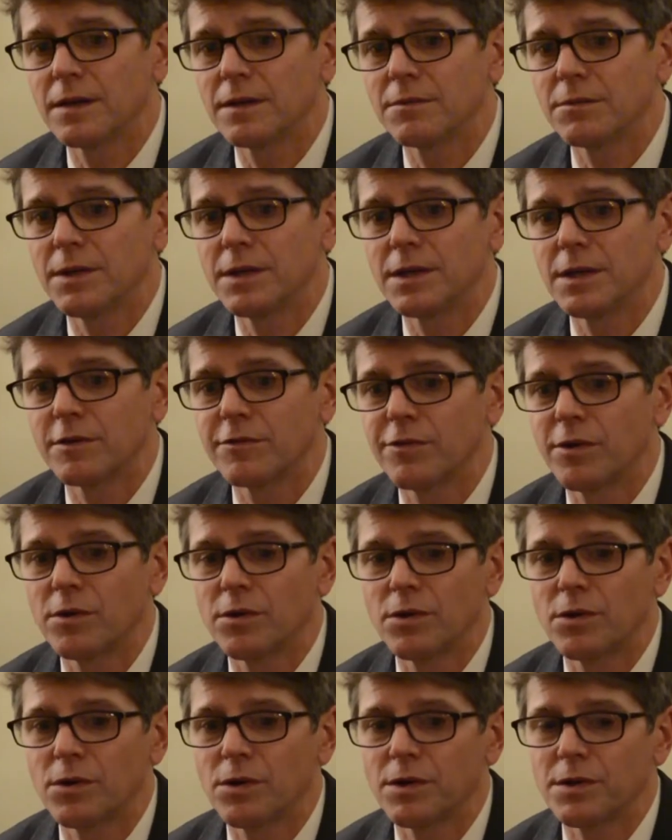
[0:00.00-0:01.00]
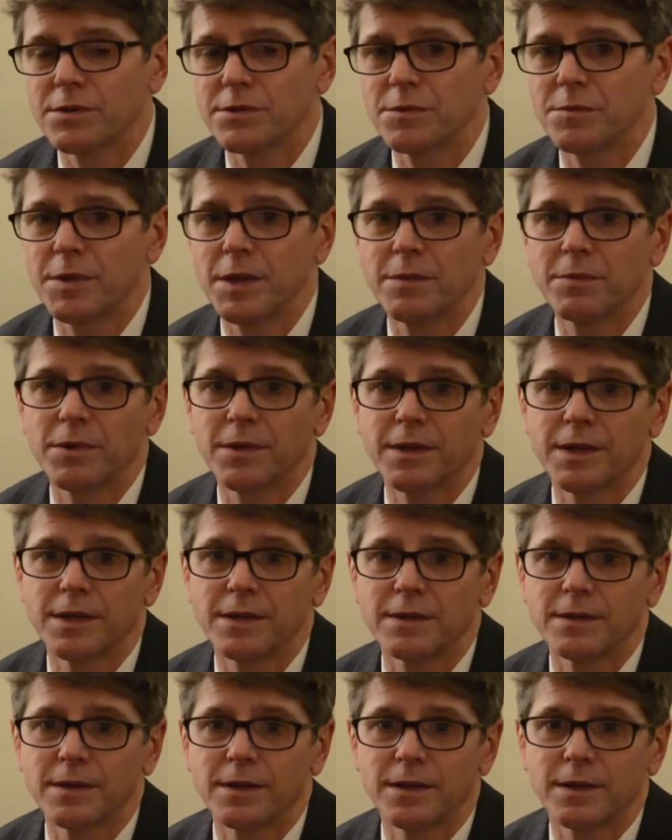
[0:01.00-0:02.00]
We get phone calls from people
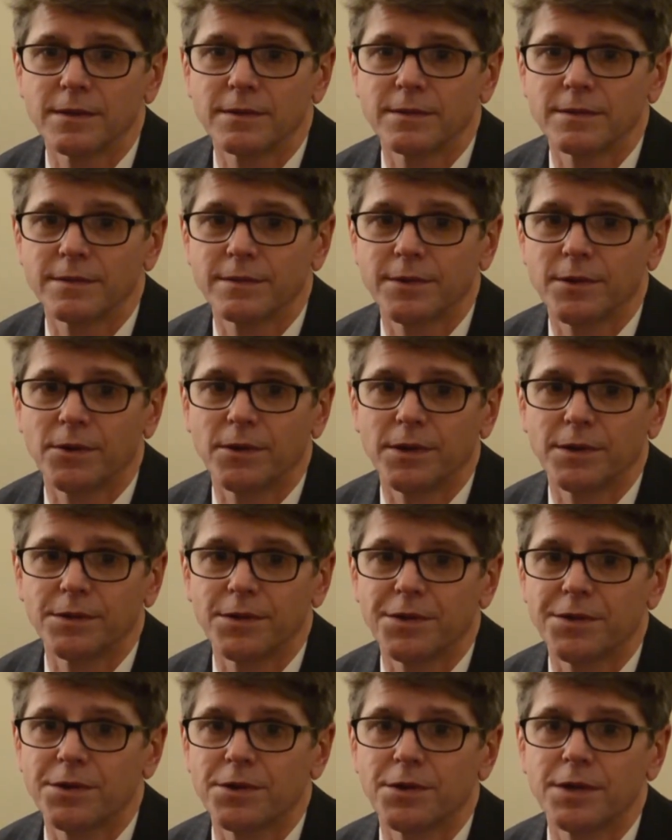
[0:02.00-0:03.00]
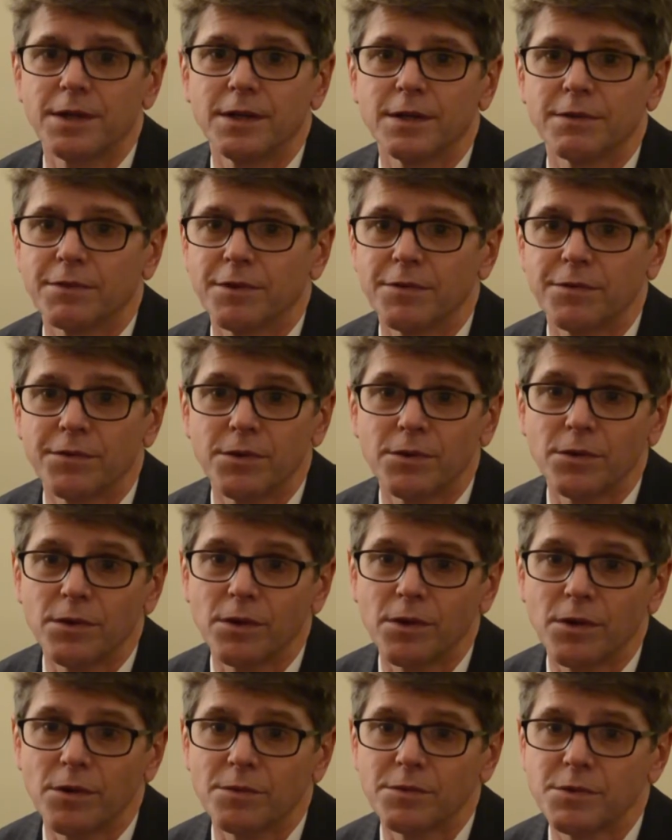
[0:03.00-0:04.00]
that had called 30 different funeral
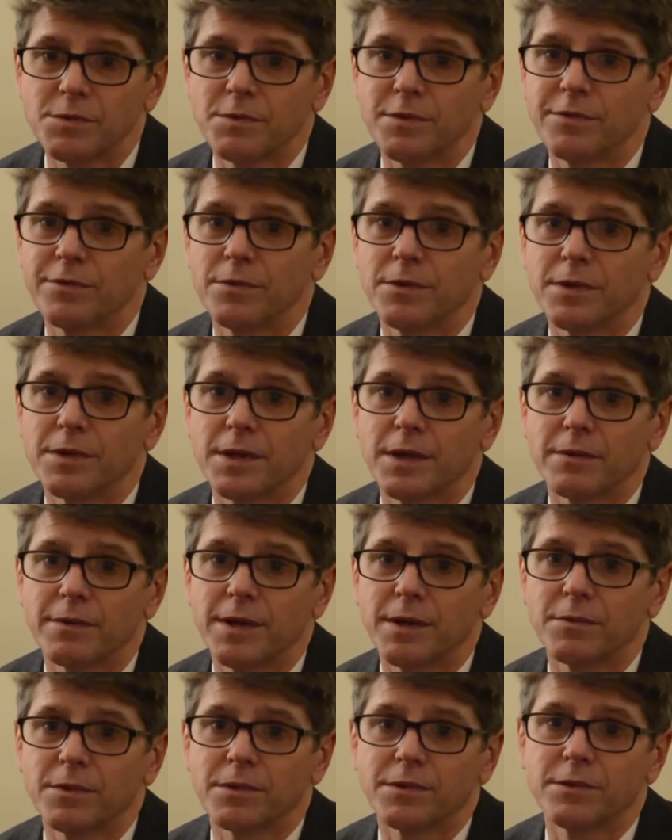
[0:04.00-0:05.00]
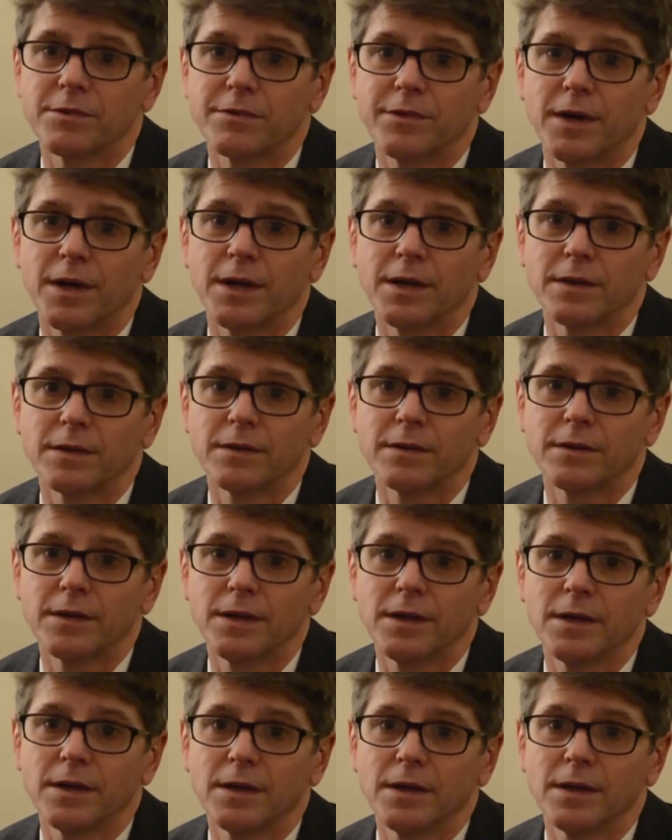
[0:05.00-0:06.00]
homes before they were able to find
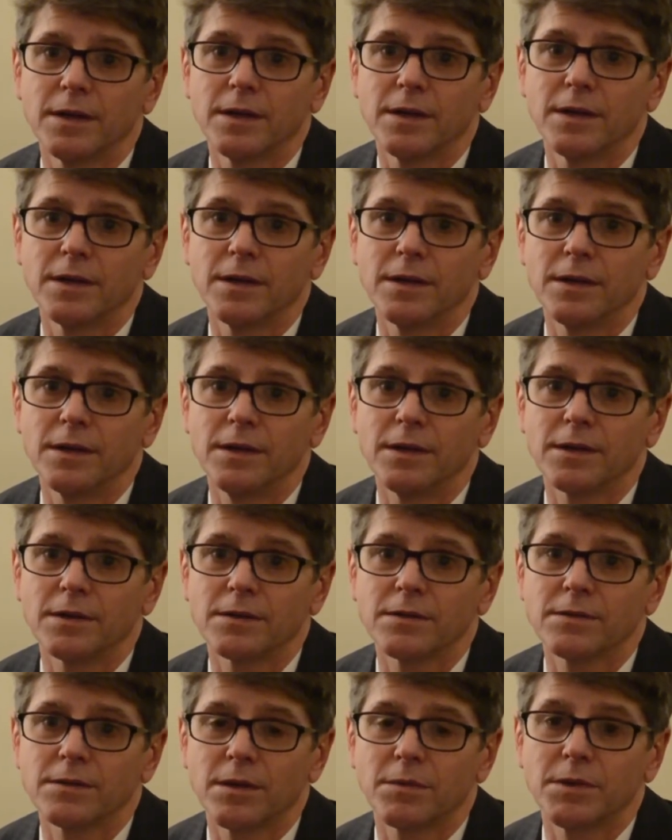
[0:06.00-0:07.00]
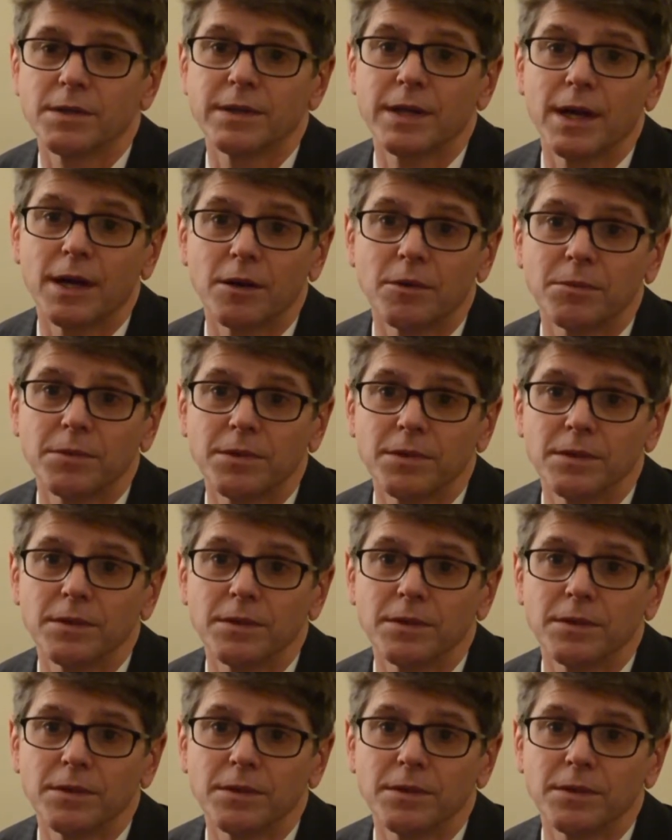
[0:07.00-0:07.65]
someone to help.